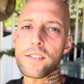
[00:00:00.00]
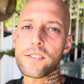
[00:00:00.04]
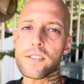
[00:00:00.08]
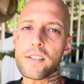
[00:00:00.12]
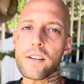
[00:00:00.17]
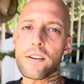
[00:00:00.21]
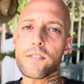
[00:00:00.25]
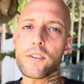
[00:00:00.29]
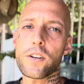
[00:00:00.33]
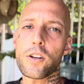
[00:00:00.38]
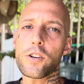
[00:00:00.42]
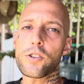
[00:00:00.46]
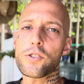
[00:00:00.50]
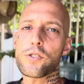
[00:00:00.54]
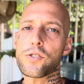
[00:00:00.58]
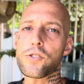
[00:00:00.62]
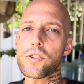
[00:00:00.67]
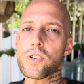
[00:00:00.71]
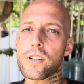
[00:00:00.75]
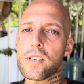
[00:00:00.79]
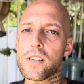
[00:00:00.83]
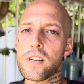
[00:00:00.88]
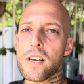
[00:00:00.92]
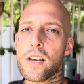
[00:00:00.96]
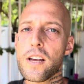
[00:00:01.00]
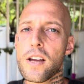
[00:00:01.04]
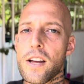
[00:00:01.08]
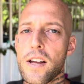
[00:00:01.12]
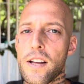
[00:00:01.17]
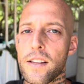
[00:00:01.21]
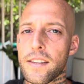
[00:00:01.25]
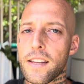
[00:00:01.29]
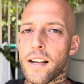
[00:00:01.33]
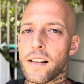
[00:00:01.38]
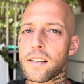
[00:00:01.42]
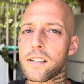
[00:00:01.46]
700.
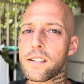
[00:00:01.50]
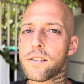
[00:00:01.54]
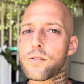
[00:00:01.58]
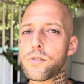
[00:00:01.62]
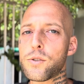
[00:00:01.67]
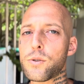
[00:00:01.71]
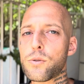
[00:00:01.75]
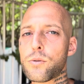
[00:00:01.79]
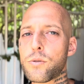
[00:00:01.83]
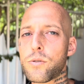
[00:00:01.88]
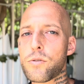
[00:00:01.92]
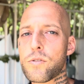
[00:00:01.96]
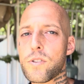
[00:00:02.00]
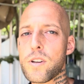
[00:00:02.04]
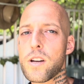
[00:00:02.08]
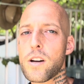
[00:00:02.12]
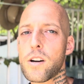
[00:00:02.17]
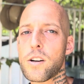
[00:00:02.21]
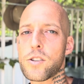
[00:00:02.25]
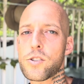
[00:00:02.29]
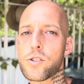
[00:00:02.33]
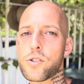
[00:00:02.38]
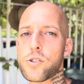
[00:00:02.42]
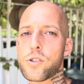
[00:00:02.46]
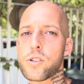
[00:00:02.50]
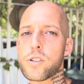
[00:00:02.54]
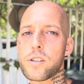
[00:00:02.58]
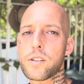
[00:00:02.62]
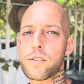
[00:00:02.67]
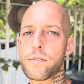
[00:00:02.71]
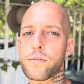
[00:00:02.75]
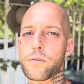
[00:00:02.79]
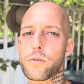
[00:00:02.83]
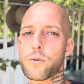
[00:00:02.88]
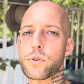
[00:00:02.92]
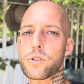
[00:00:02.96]
That leaves you
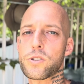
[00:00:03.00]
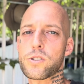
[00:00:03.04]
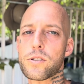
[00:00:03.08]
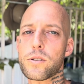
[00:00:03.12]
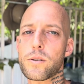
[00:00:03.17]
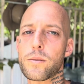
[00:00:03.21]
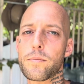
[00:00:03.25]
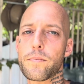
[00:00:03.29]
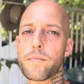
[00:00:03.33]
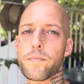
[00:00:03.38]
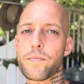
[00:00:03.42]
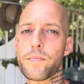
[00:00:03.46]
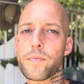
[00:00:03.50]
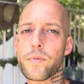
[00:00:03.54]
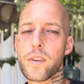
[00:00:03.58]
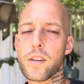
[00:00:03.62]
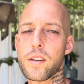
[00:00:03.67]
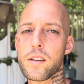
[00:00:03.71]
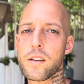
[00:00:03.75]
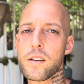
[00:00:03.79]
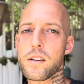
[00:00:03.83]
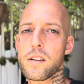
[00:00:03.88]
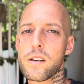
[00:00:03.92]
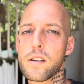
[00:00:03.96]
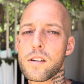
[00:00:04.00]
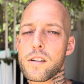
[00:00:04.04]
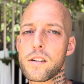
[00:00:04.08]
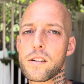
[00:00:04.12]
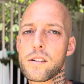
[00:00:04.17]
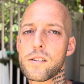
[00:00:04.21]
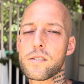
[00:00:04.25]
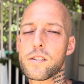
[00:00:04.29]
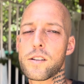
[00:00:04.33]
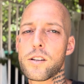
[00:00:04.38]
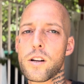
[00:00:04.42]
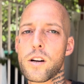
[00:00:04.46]
300 for some,
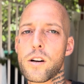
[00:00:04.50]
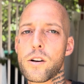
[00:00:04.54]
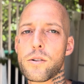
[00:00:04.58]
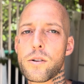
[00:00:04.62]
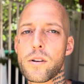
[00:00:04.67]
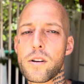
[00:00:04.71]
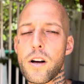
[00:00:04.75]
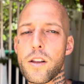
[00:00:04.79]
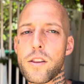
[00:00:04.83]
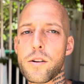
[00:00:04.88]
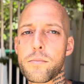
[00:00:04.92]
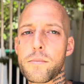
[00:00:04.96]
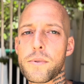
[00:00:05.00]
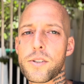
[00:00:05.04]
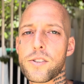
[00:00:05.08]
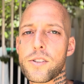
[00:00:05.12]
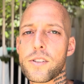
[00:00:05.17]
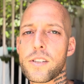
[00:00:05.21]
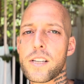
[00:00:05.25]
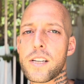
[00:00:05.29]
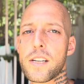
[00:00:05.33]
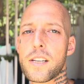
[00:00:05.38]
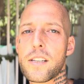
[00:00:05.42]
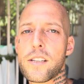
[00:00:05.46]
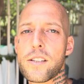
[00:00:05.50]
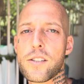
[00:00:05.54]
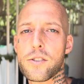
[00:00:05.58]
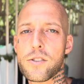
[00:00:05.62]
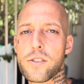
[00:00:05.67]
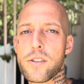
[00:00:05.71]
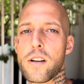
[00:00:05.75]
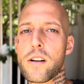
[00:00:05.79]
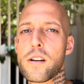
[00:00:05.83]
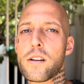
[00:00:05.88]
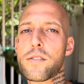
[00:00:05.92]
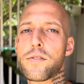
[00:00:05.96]
you know, other miscellaneous
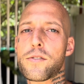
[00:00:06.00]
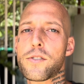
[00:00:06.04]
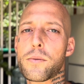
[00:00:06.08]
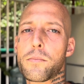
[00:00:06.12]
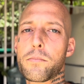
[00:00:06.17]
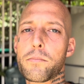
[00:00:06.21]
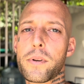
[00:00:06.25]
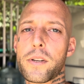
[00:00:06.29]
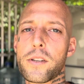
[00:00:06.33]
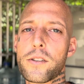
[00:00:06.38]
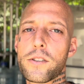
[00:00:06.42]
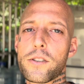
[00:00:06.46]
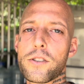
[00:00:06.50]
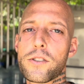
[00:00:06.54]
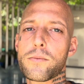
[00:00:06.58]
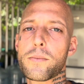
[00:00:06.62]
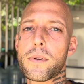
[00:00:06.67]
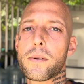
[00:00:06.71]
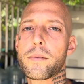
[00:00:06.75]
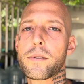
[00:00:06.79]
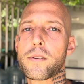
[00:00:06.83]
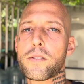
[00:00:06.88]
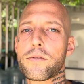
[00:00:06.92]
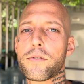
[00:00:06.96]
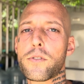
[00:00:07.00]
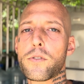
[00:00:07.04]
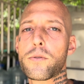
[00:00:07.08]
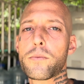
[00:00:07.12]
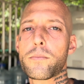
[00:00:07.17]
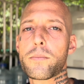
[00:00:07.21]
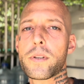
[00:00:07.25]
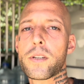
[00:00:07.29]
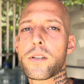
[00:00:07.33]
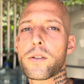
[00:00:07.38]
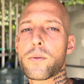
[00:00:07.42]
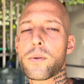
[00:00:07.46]
stuff, some bills, maybe your phone
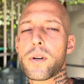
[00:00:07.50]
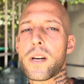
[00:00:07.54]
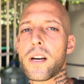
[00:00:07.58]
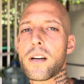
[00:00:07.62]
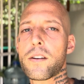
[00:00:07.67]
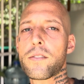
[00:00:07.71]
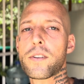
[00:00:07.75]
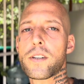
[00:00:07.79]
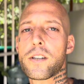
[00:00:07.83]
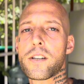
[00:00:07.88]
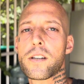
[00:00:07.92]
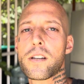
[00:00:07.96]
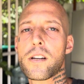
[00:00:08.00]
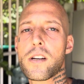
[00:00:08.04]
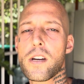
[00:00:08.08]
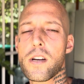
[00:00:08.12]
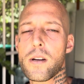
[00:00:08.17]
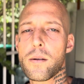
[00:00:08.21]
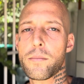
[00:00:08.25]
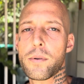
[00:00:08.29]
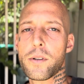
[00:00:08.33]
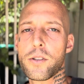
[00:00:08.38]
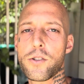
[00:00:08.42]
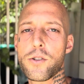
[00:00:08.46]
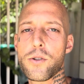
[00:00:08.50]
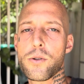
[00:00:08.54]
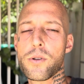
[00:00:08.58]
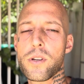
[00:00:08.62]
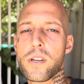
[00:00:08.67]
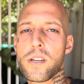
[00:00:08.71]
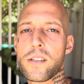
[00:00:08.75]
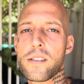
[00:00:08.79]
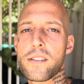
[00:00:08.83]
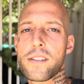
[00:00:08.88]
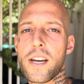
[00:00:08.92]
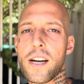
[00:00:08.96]
bill, whatever. But you
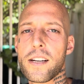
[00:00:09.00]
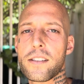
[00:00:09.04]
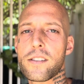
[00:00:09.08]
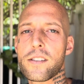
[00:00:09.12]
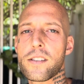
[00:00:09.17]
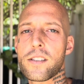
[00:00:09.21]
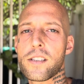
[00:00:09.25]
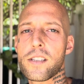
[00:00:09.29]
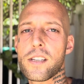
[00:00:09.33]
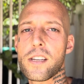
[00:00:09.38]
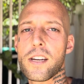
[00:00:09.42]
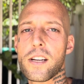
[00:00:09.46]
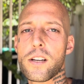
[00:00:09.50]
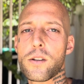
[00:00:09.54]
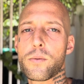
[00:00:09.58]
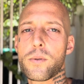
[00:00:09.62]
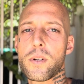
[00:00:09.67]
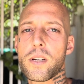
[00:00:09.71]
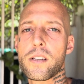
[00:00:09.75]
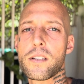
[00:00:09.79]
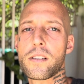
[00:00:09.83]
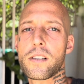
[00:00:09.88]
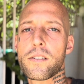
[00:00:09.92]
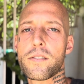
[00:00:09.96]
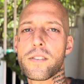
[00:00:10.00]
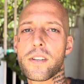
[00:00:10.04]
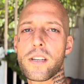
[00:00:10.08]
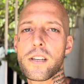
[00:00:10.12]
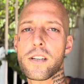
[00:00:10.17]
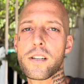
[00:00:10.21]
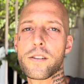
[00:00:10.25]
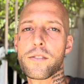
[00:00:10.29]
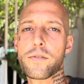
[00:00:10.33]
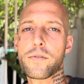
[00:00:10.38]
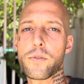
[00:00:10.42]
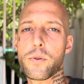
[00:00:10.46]
can technically get away living
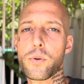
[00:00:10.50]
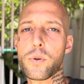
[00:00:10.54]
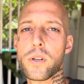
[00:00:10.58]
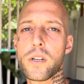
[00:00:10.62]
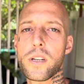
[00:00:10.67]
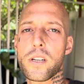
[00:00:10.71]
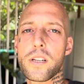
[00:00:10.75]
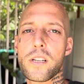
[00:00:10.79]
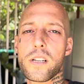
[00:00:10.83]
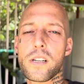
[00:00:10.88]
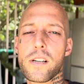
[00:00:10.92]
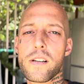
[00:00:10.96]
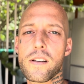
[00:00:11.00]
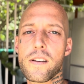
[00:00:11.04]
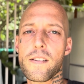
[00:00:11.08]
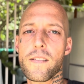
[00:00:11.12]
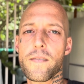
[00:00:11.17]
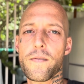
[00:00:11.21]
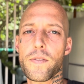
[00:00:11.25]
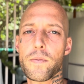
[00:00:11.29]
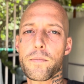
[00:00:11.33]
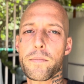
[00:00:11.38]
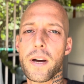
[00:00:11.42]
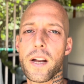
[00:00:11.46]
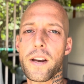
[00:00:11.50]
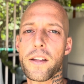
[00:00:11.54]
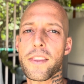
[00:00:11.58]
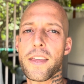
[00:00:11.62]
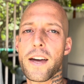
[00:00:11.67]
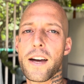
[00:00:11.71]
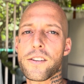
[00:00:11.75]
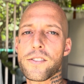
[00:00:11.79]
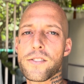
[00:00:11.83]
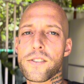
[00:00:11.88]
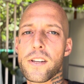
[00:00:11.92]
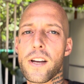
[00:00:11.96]
here for about
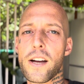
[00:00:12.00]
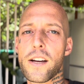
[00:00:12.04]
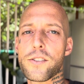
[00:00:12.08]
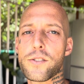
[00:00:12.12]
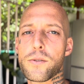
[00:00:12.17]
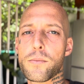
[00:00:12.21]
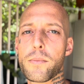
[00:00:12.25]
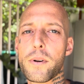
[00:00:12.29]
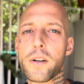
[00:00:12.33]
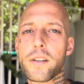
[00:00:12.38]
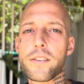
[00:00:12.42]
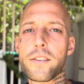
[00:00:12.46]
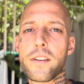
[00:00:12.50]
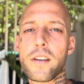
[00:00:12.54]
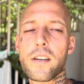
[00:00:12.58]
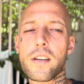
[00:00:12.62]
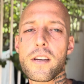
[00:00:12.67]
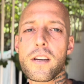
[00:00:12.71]
$1,000 a month.